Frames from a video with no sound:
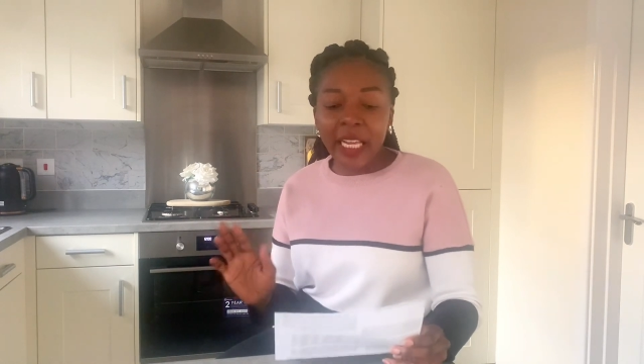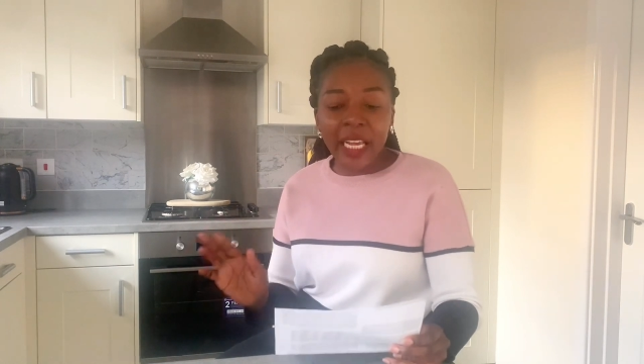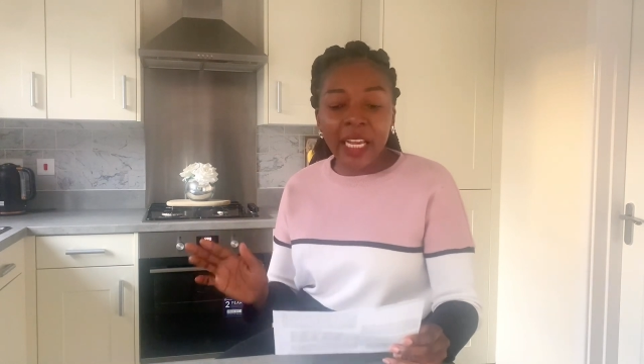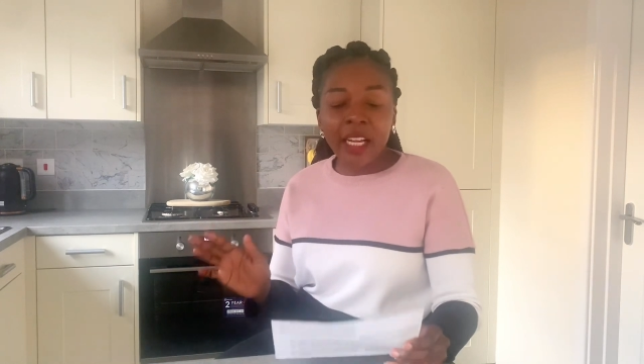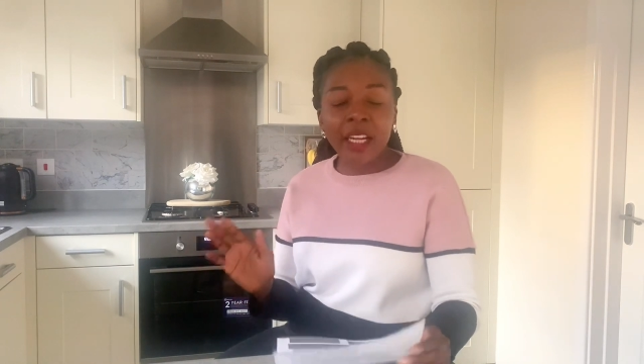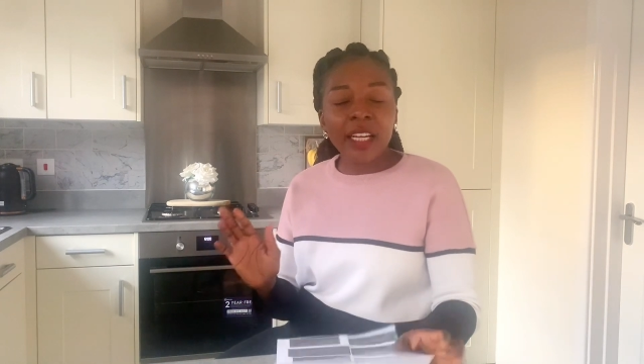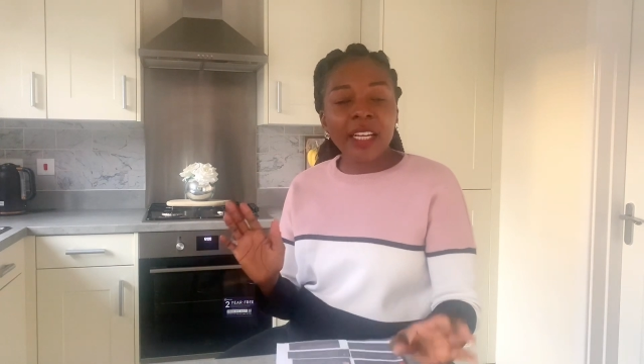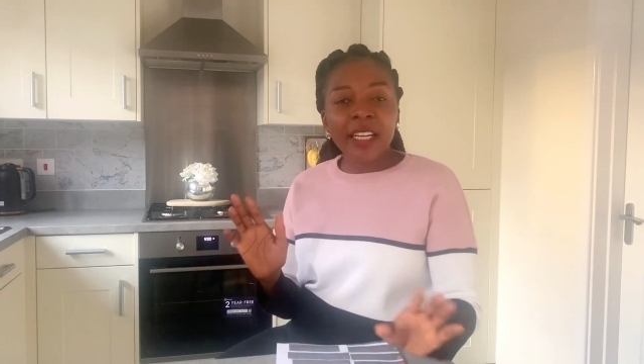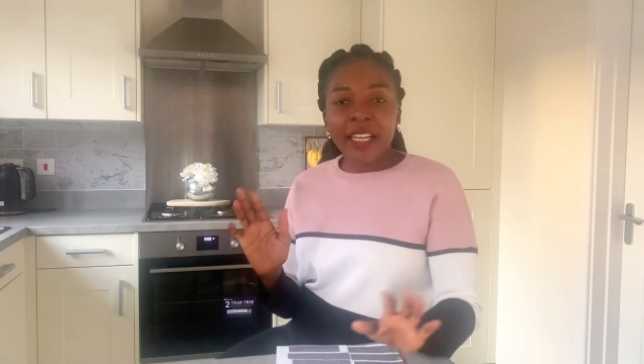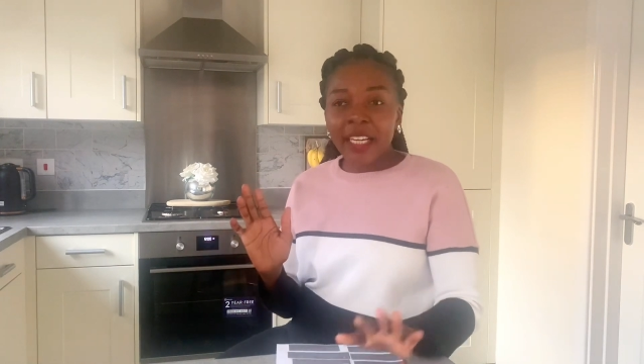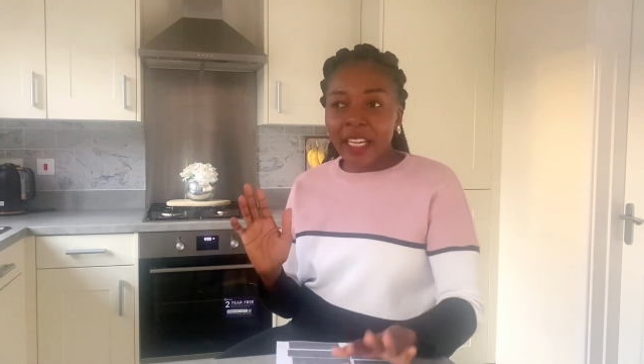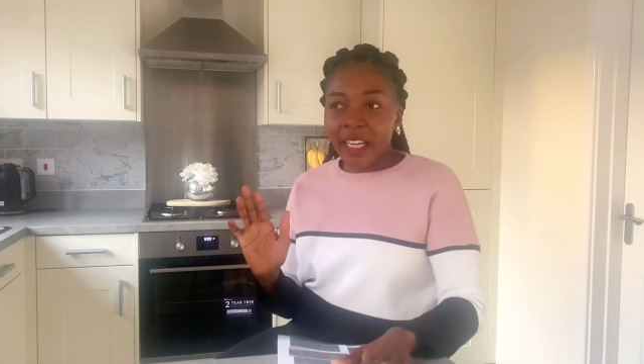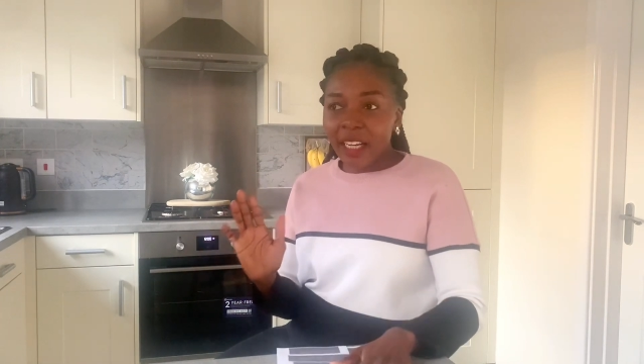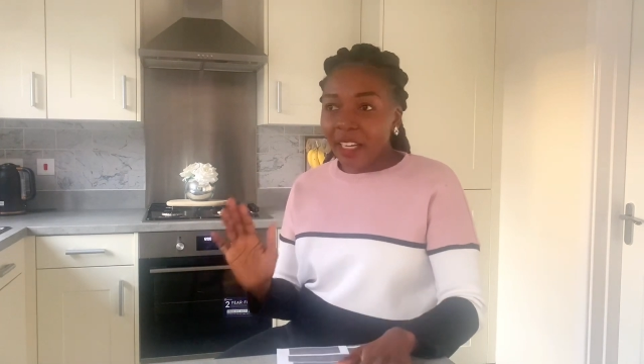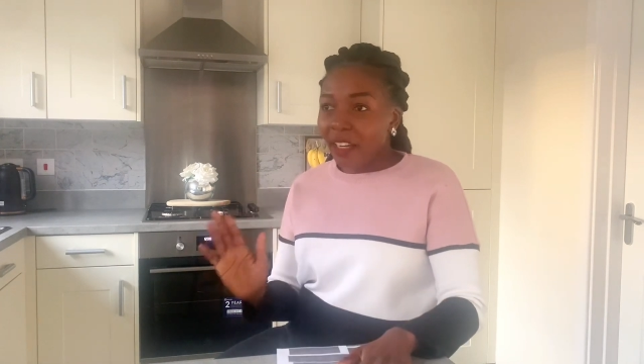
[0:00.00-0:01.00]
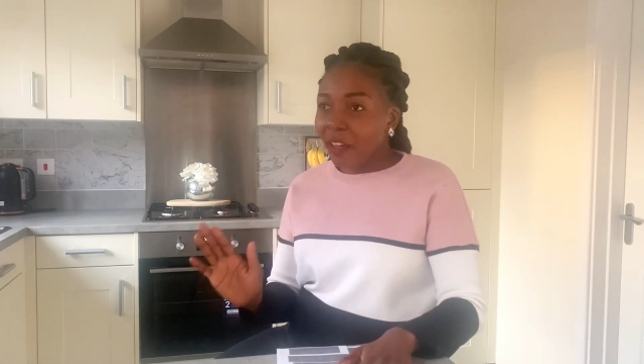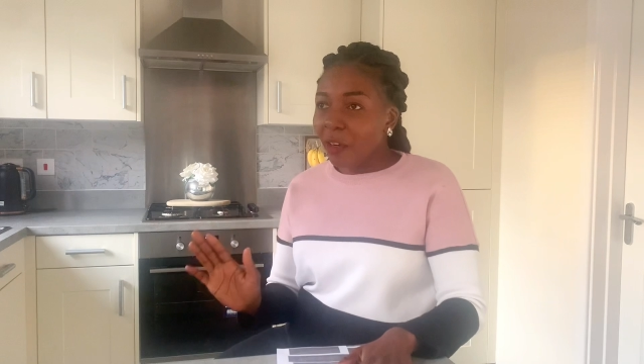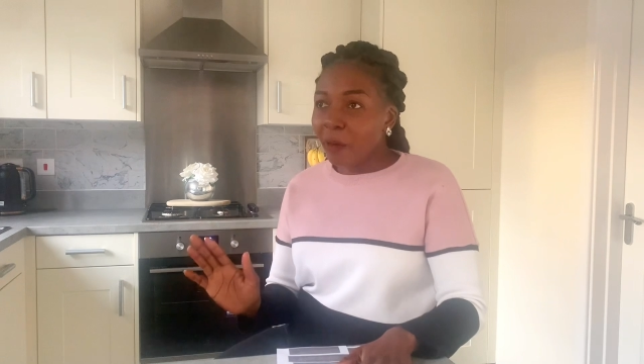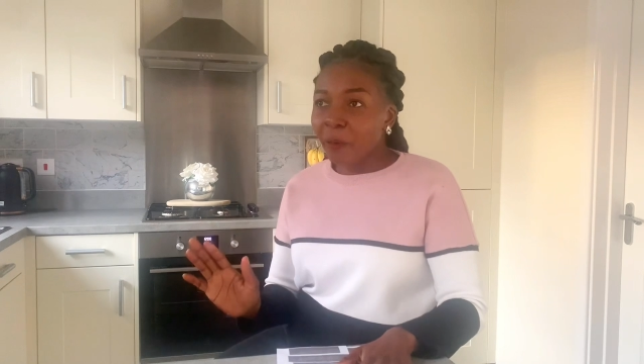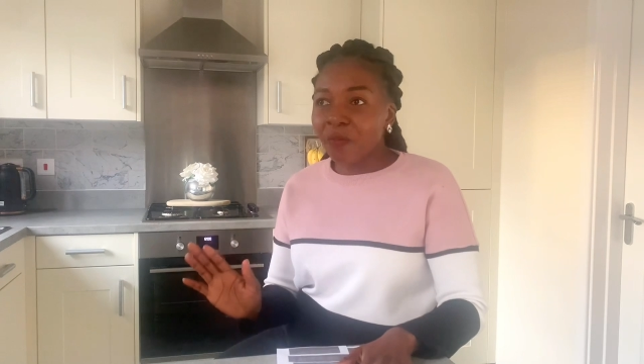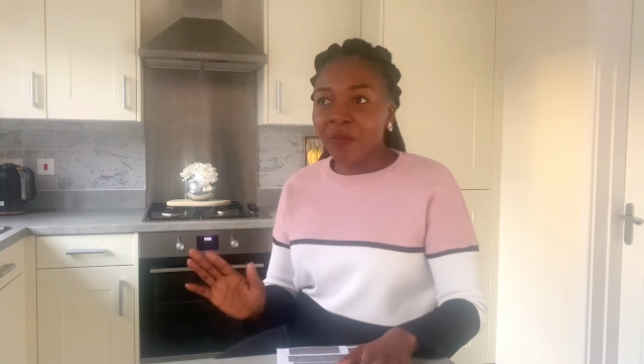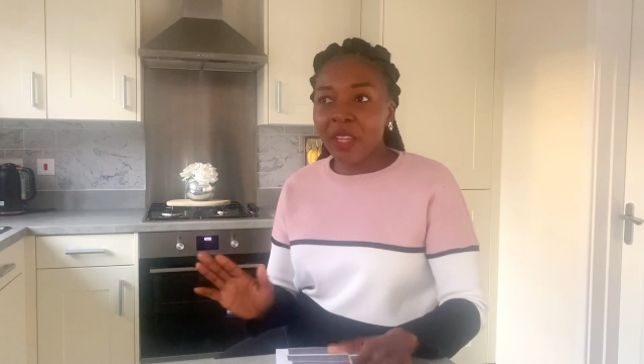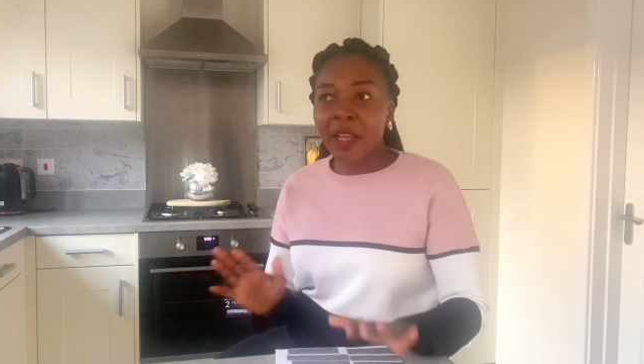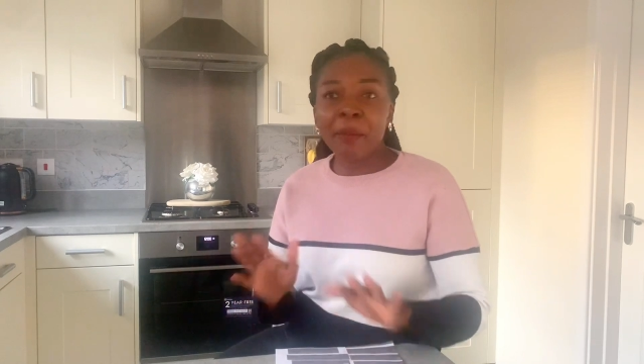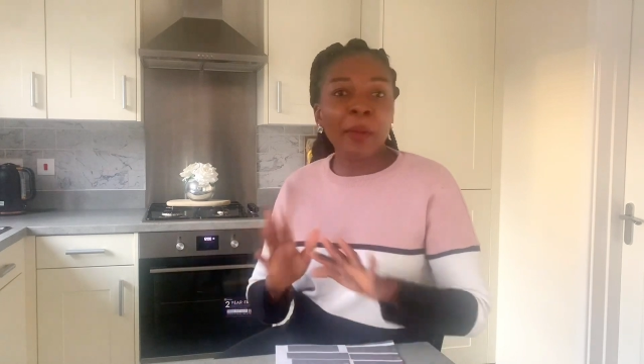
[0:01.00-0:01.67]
Like, you know,